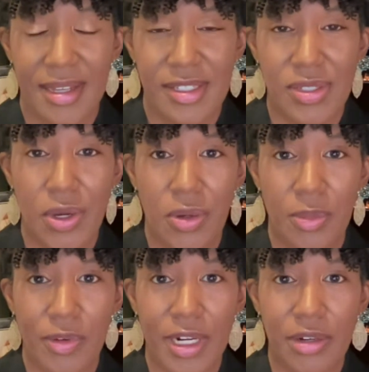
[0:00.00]
So
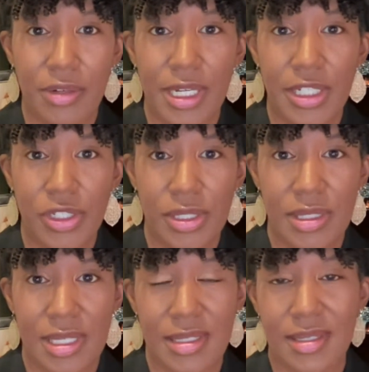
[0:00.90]
Moretta
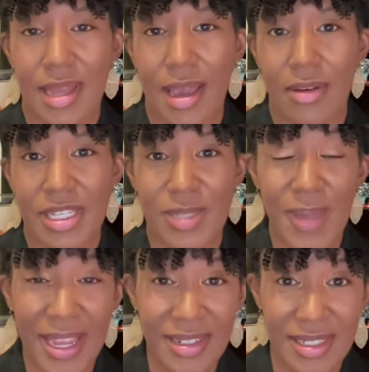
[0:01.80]
Creations has now
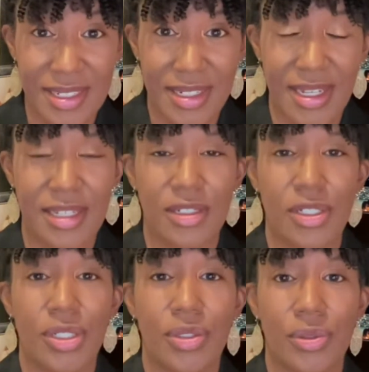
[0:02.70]
expanded
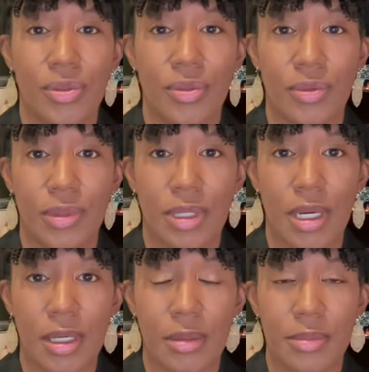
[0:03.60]
into
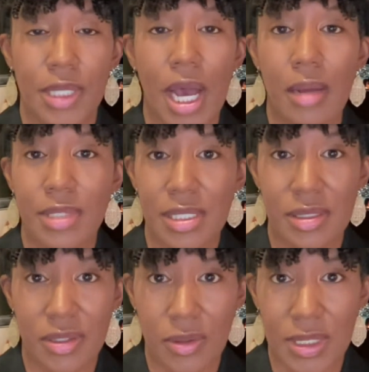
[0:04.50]
comms
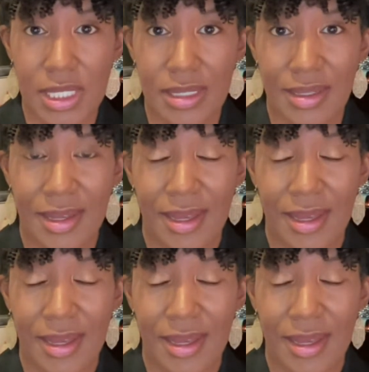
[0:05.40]
consulting.